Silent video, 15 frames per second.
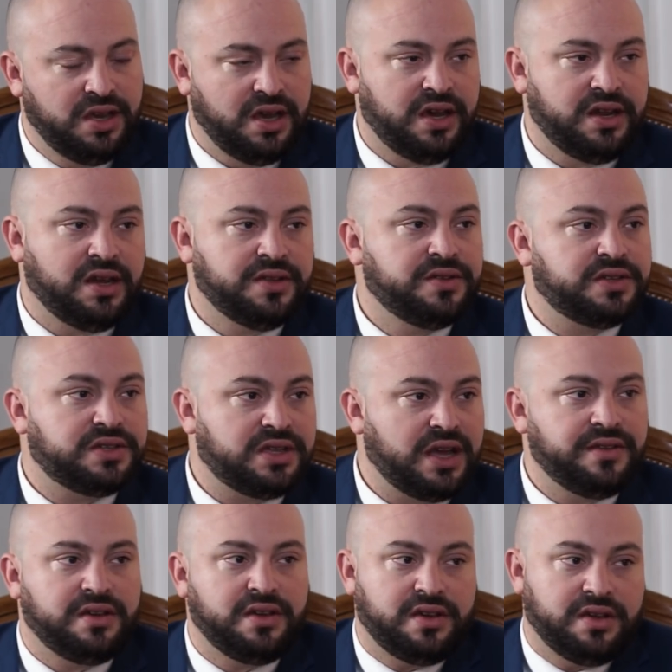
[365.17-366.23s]
and
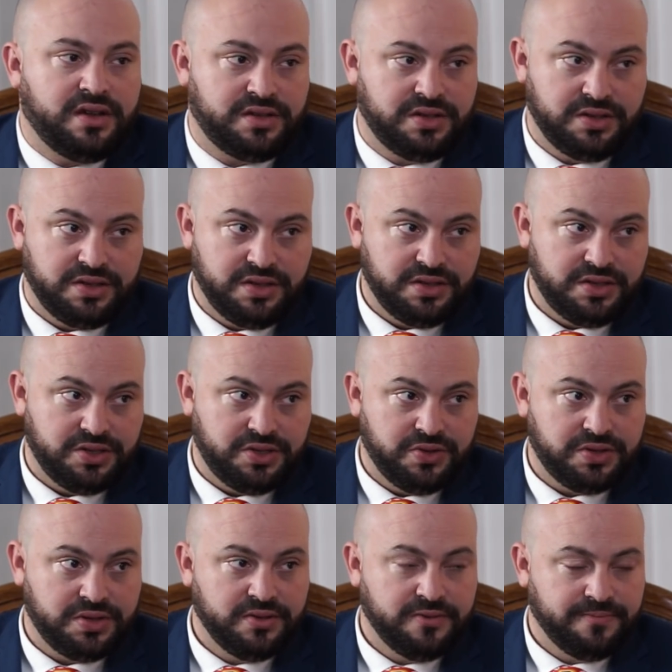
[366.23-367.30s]
understanding connected to these
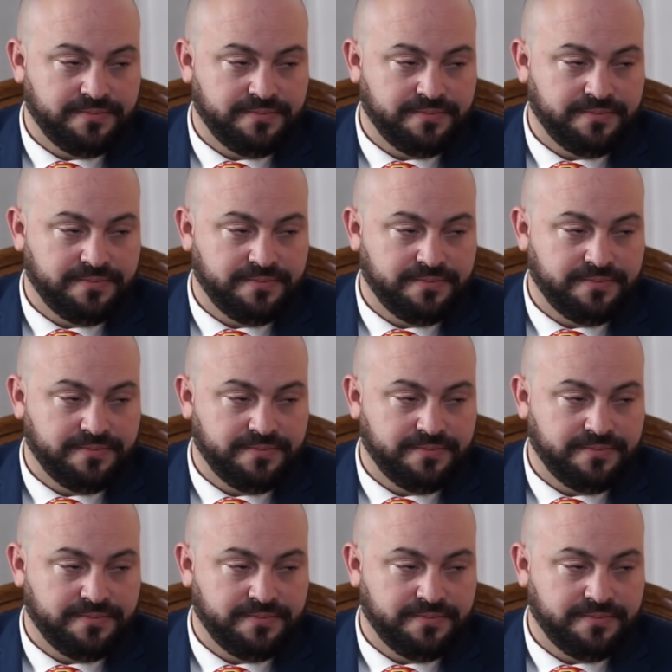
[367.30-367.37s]
issues.